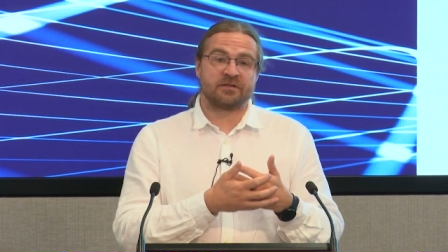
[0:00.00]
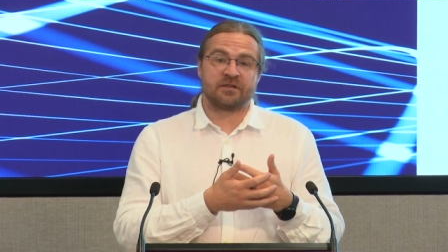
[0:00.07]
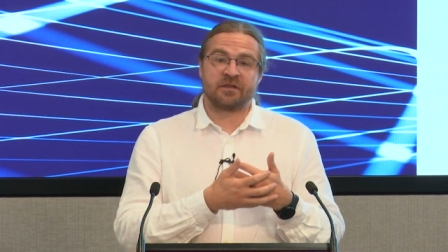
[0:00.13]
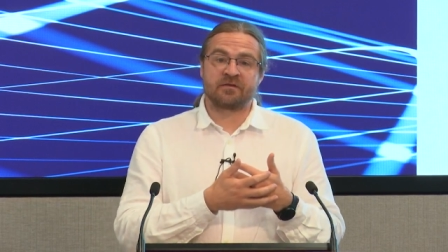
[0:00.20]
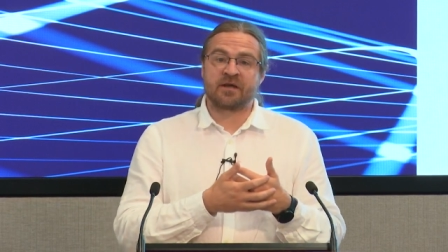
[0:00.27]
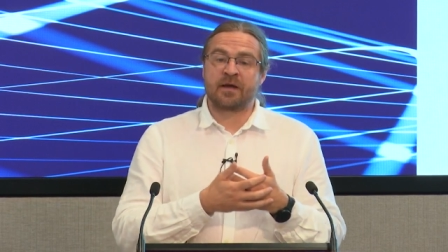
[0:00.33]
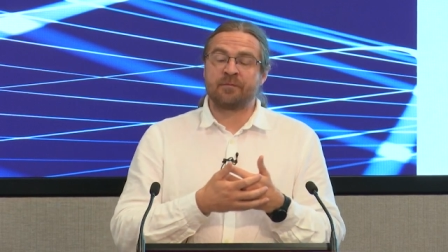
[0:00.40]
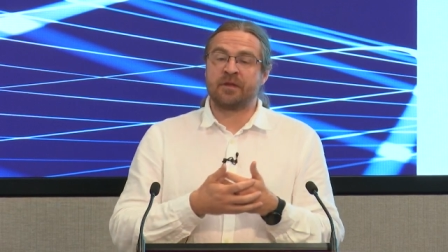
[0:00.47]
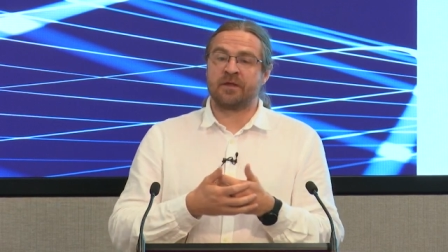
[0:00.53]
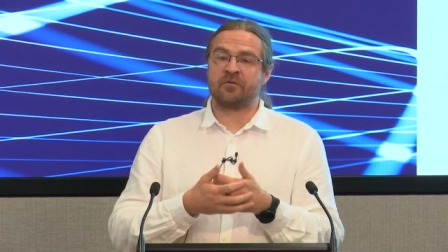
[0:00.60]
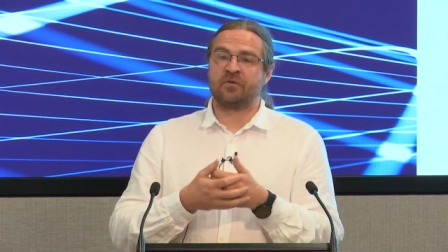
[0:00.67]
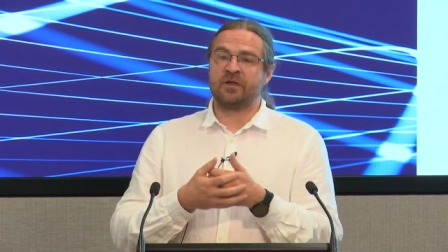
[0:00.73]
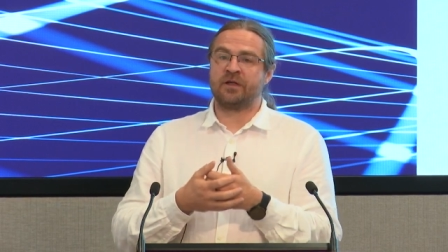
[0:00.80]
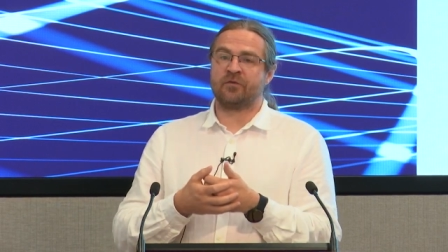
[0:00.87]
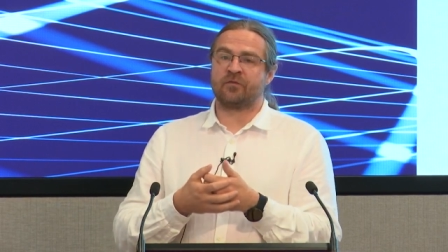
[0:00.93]
and it's coming
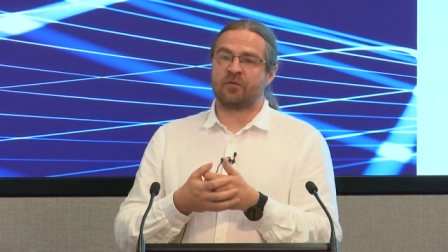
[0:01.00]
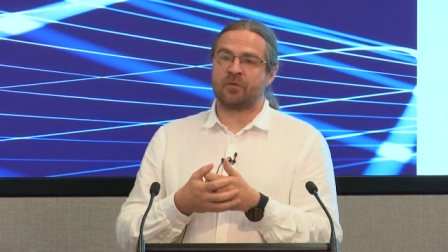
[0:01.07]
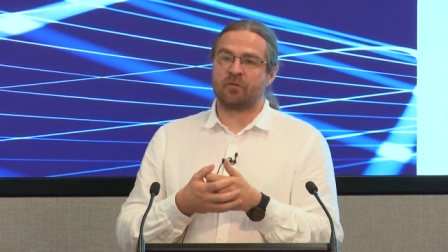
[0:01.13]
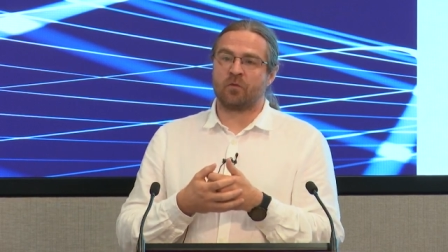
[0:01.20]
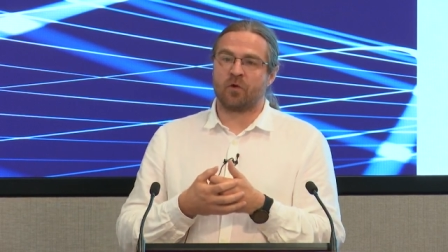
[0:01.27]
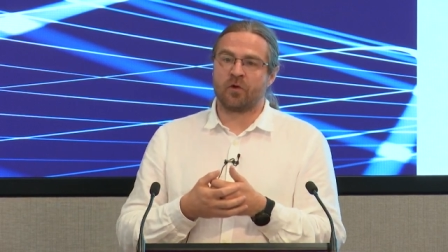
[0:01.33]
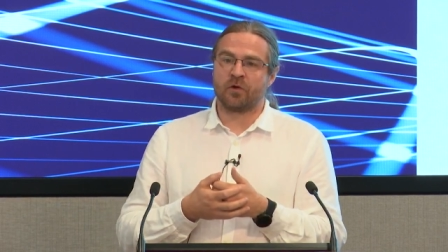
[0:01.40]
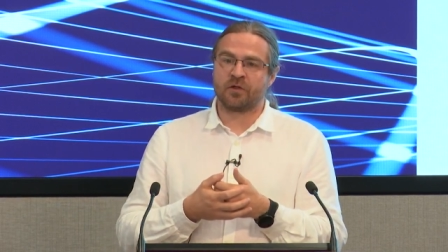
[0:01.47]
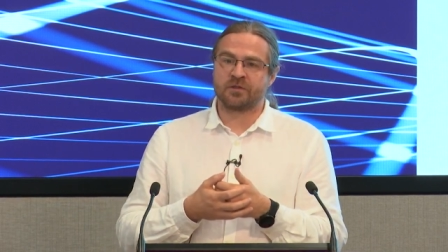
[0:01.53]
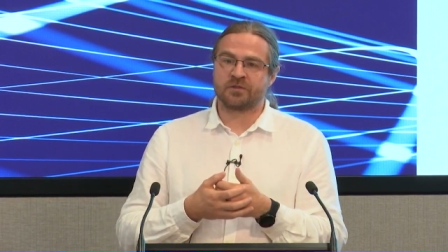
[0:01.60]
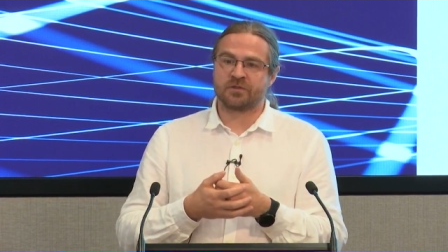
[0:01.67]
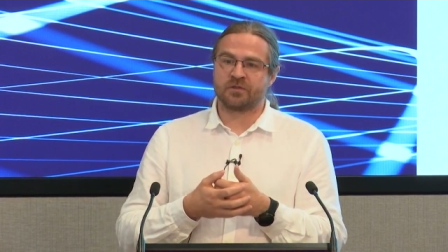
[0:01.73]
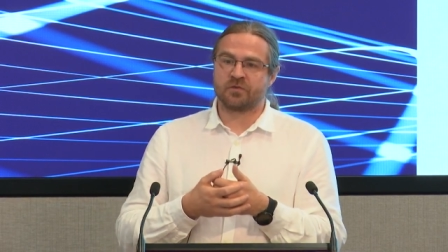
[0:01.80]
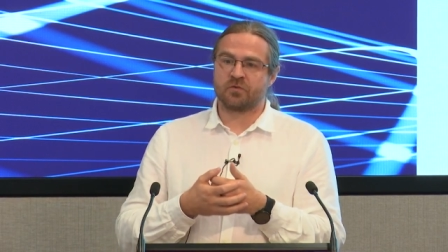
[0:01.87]
really from a world